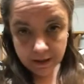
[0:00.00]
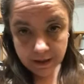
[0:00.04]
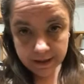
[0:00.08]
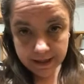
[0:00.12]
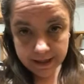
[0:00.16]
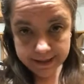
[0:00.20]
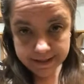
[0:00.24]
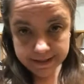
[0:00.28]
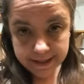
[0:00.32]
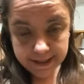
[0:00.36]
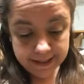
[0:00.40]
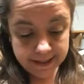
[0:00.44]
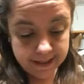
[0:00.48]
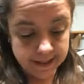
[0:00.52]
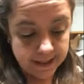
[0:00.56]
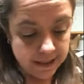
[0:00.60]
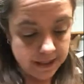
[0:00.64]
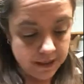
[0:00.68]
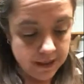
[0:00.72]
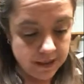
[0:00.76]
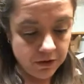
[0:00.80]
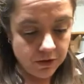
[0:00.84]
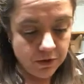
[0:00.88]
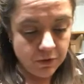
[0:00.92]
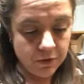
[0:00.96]
as I
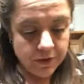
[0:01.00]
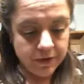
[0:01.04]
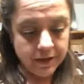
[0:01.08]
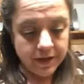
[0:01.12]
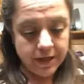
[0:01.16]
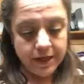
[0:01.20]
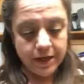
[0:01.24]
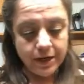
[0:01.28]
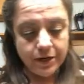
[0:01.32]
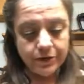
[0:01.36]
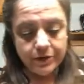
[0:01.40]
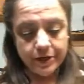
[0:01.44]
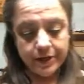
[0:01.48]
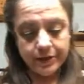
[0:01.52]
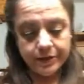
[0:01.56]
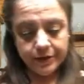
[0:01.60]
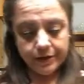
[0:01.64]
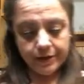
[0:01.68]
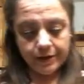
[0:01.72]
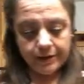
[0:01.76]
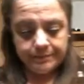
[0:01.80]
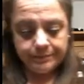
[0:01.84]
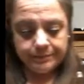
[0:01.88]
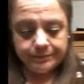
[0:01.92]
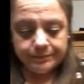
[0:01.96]
can't go to the
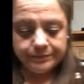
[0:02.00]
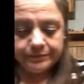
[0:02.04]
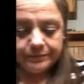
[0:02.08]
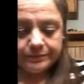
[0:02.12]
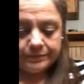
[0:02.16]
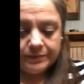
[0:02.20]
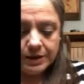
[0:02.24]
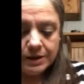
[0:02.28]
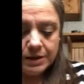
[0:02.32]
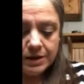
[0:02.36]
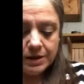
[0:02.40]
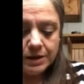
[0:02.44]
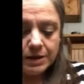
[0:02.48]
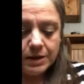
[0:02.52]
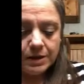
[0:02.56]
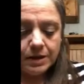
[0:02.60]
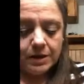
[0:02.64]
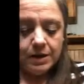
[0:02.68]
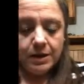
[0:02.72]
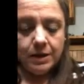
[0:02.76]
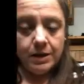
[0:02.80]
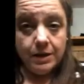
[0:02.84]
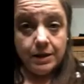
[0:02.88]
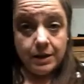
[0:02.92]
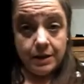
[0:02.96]
hairdresser,
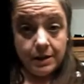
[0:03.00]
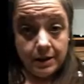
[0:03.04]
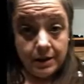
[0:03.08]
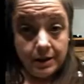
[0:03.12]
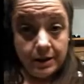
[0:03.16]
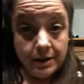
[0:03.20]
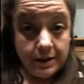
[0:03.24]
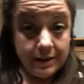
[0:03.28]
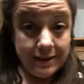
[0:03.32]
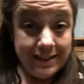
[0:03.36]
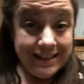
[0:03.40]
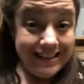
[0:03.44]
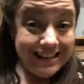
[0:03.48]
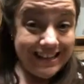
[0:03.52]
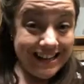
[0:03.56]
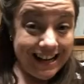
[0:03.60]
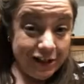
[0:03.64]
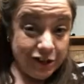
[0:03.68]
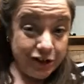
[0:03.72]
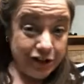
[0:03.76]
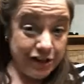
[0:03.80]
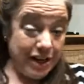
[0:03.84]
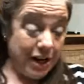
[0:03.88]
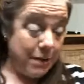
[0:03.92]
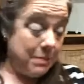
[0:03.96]
this is
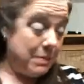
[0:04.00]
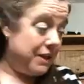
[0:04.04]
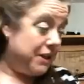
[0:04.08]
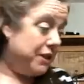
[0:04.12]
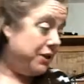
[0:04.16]
actually not my